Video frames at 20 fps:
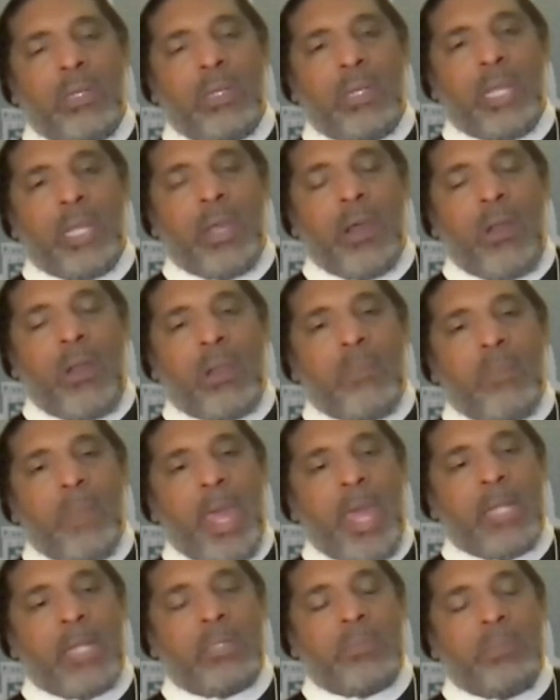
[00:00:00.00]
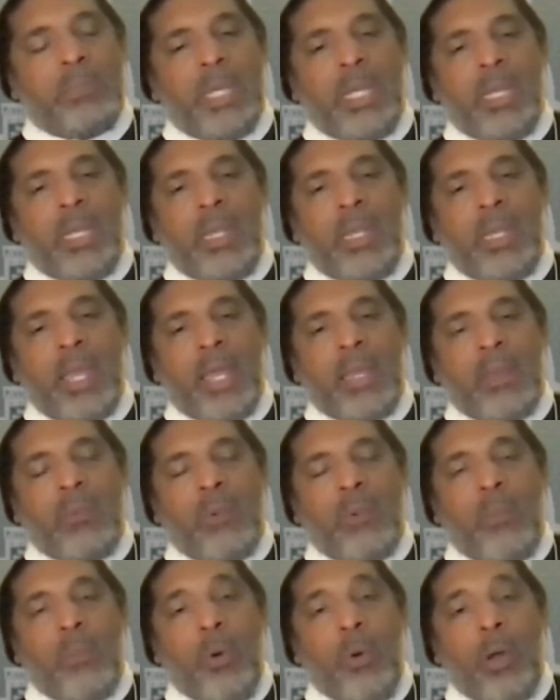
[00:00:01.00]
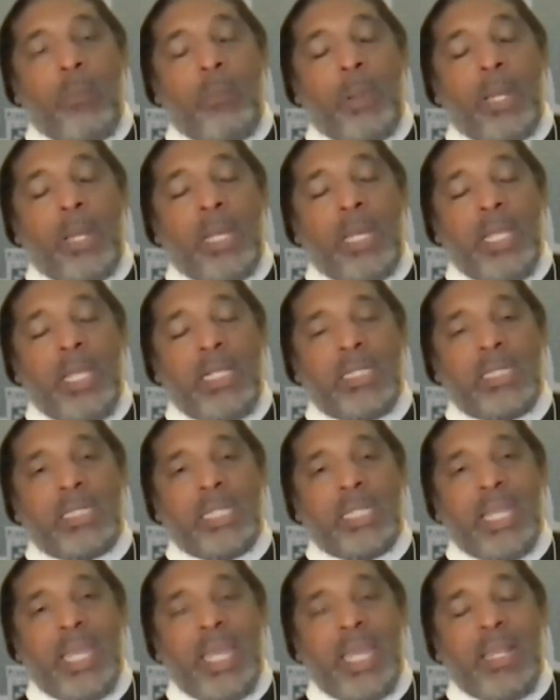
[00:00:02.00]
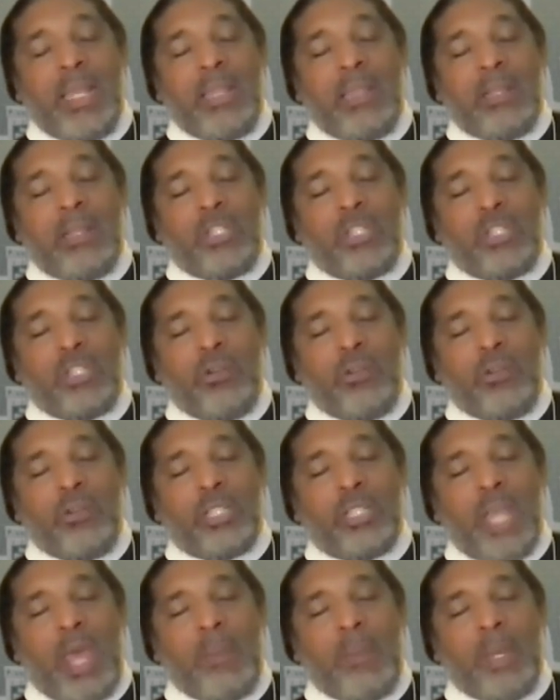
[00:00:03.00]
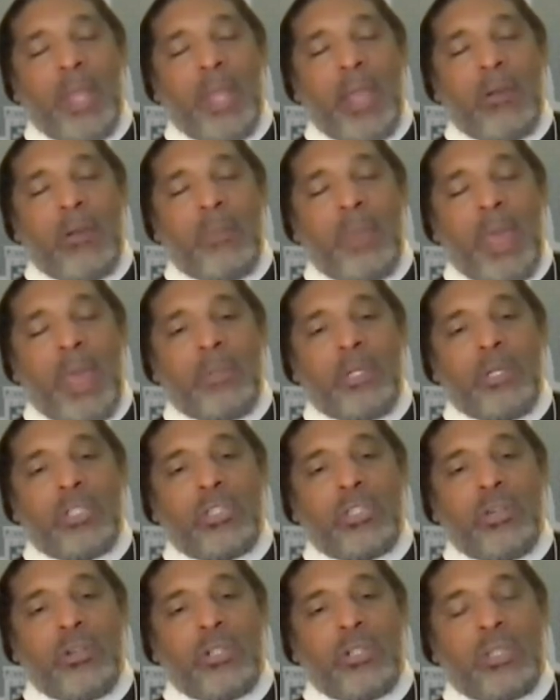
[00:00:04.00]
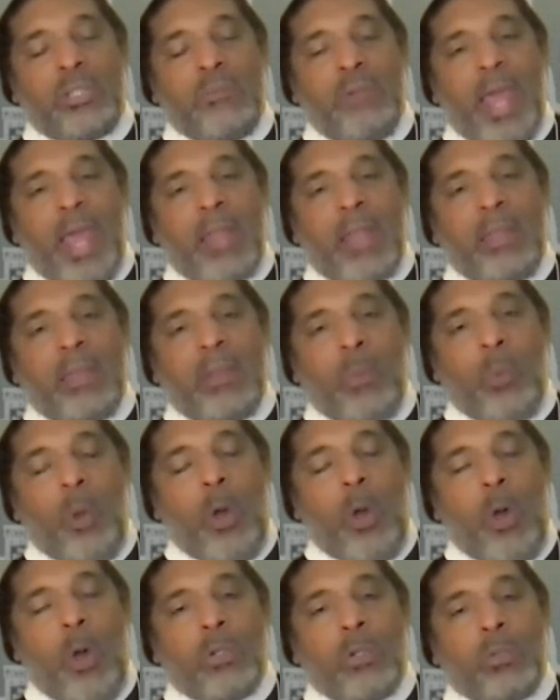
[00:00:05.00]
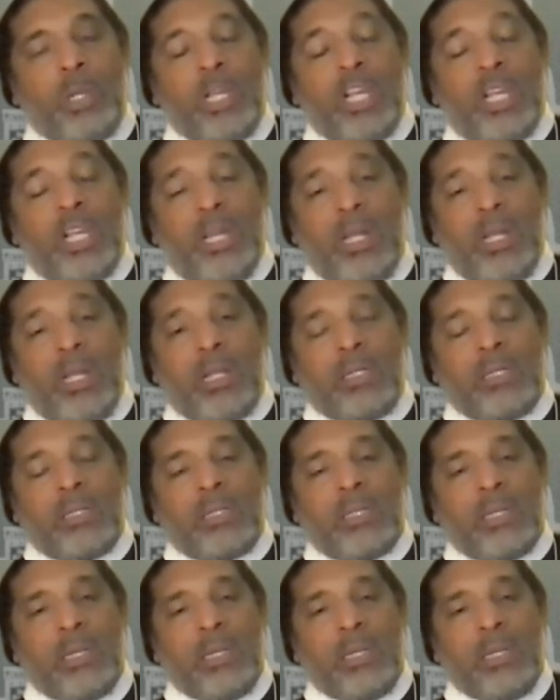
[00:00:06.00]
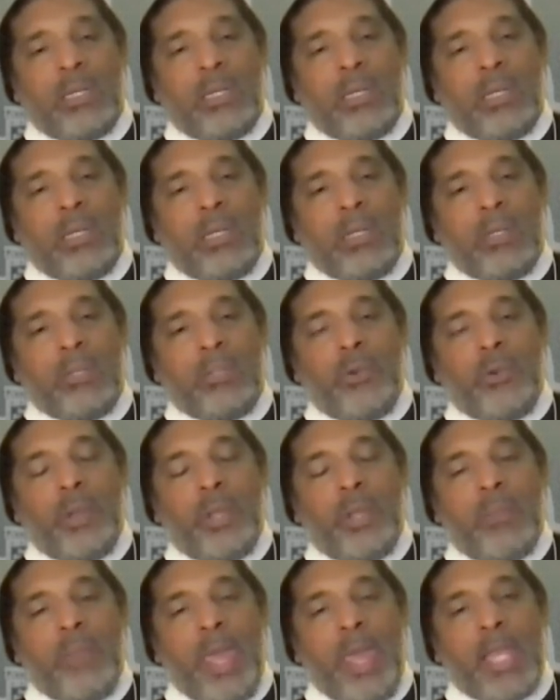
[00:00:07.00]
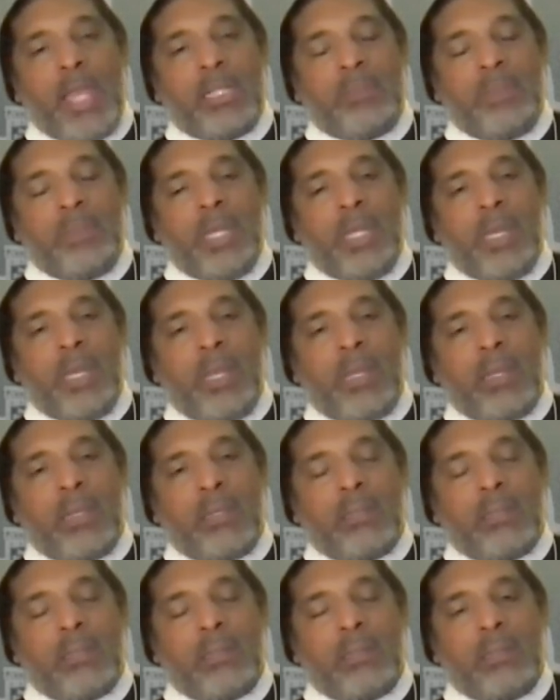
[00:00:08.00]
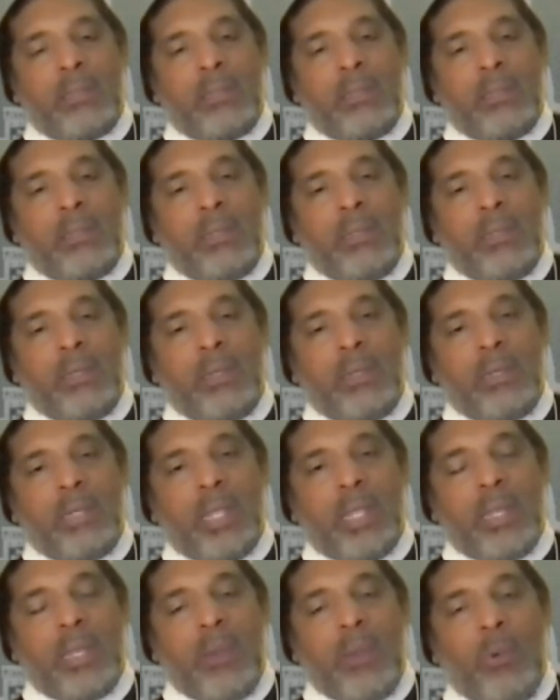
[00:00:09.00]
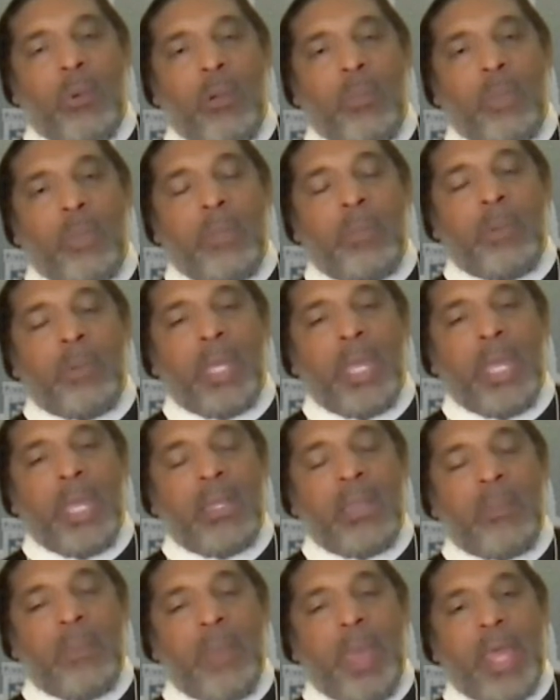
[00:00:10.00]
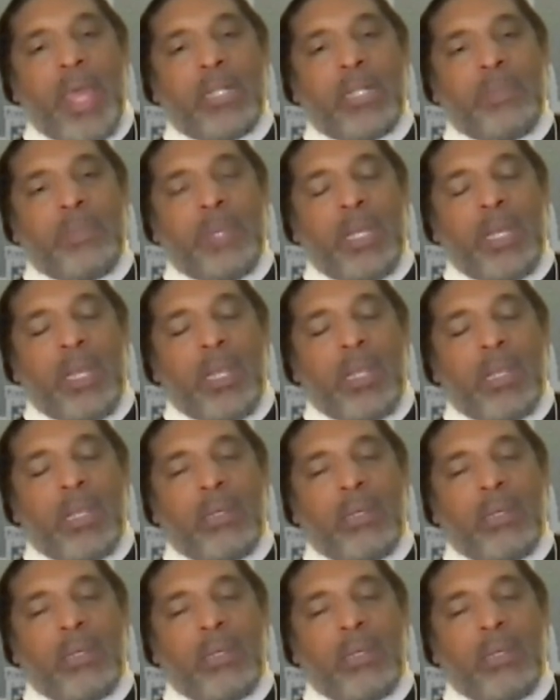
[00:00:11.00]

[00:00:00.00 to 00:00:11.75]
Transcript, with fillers: They called a mass meeting, and there were more police in the church, Tabernacle Baptist Church, surrounding the walls with guns during the mass meeting than there were people in the mass meeting.